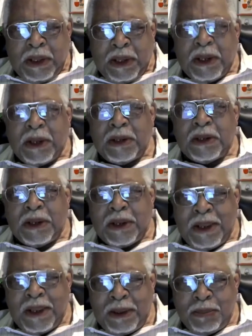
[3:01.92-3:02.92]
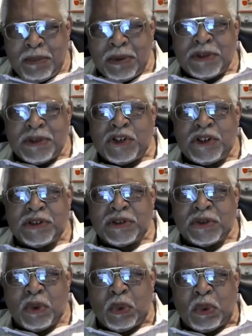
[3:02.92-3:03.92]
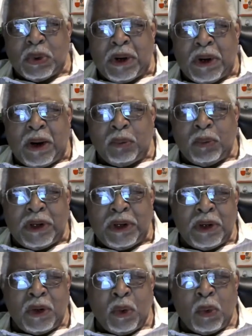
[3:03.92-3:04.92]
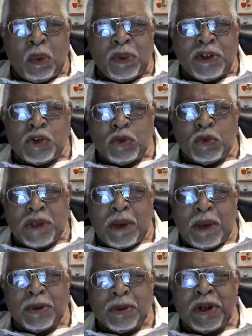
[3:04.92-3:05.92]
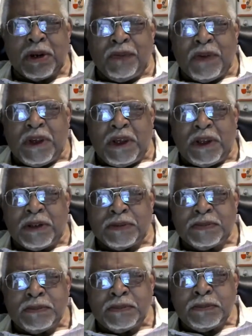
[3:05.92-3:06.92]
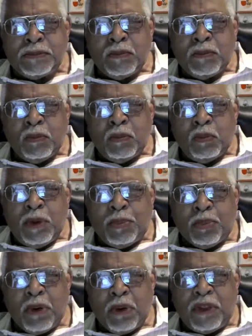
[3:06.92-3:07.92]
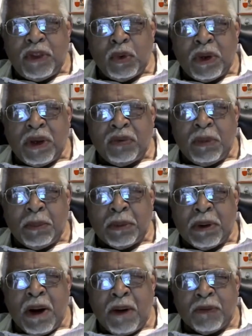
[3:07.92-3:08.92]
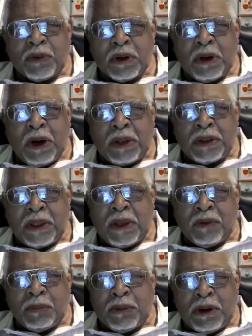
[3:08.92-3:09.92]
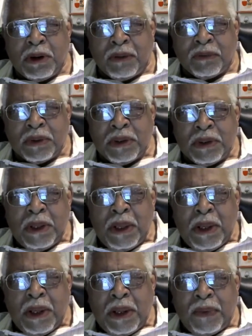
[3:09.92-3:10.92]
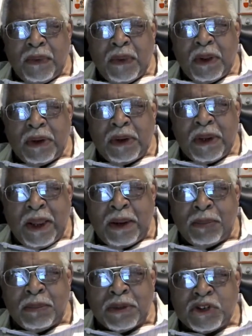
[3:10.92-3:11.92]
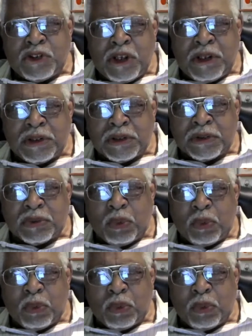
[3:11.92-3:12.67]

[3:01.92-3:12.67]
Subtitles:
In the name of Jesus, oh, God, we know that you was able to intervene. We pray that you give them comfort, God, give them cover in the name of Jesus.